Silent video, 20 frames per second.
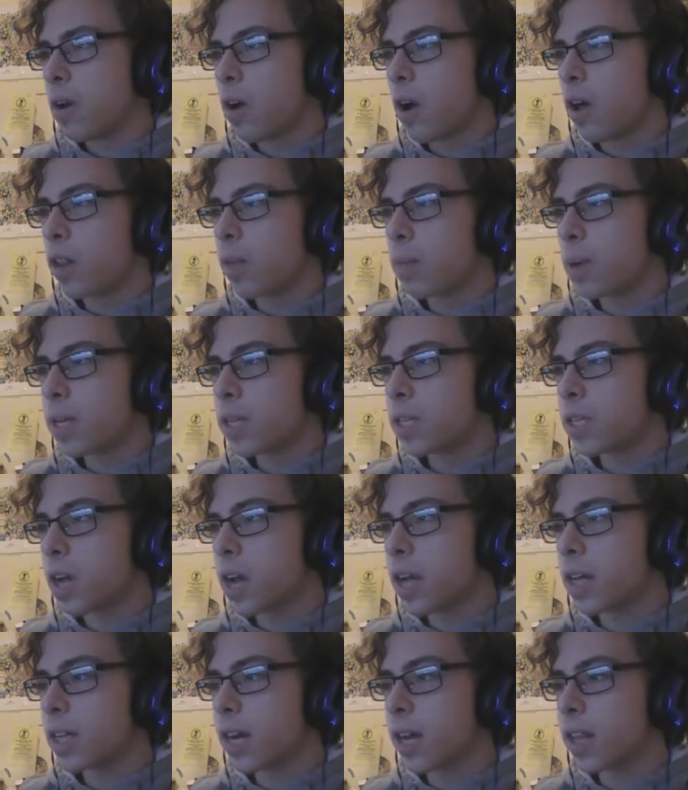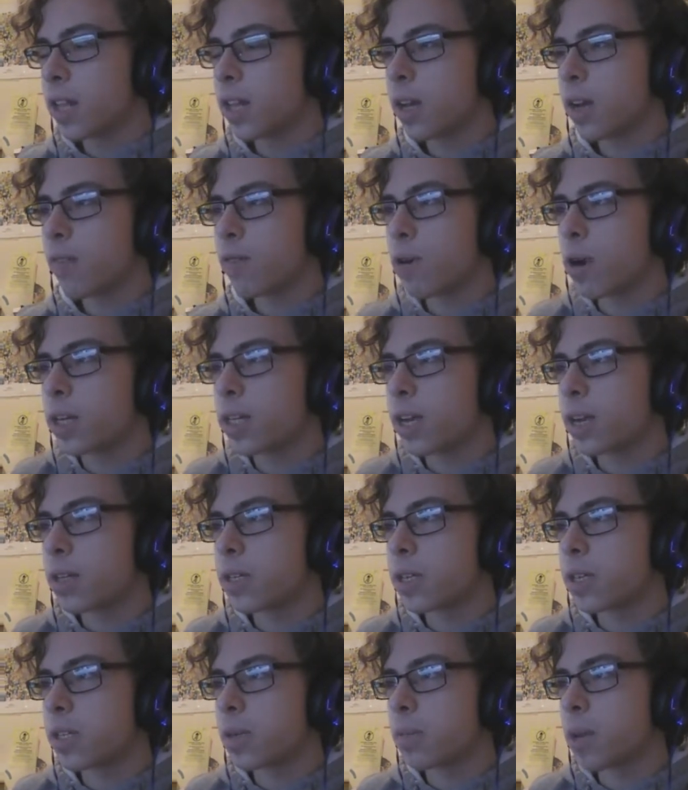on the plus side, I think I've worked out a
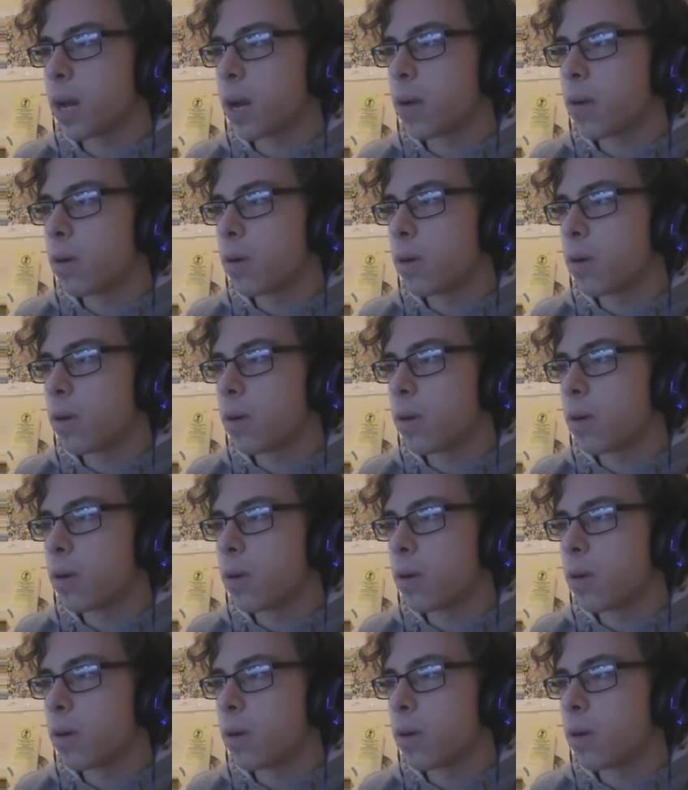system now.